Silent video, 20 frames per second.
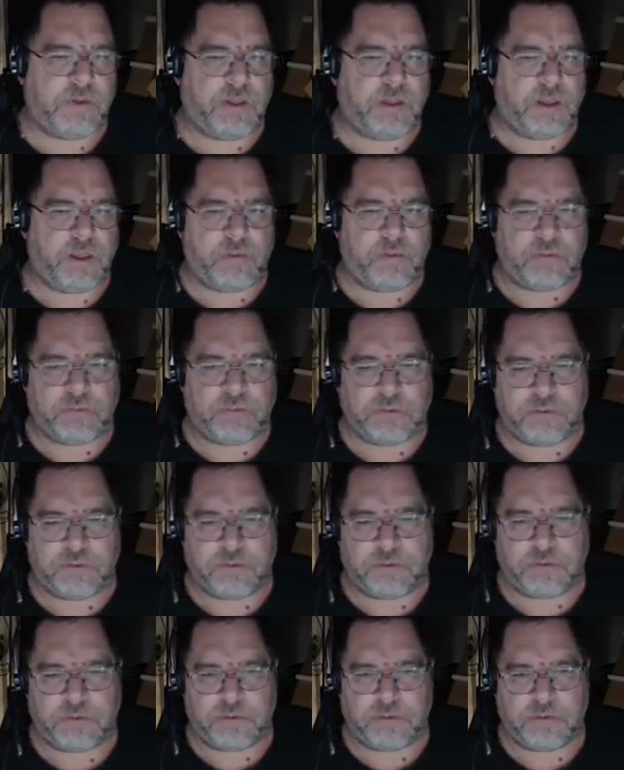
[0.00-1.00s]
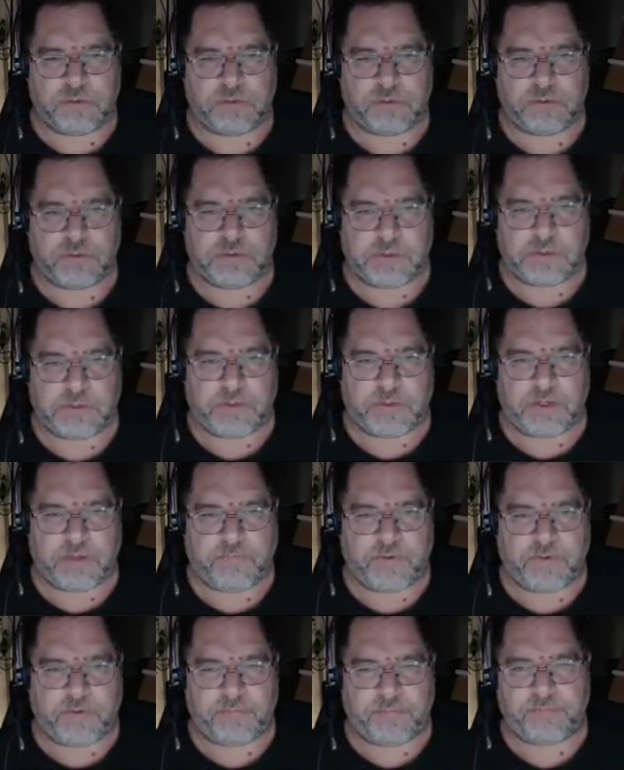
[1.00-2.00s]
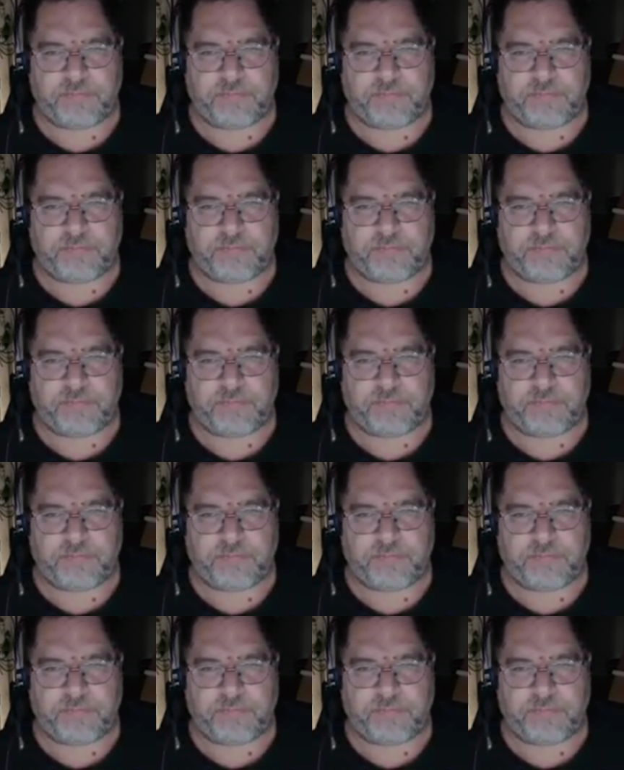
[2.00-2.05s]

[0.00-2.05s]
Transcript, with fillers: I won't. Simple enough, right?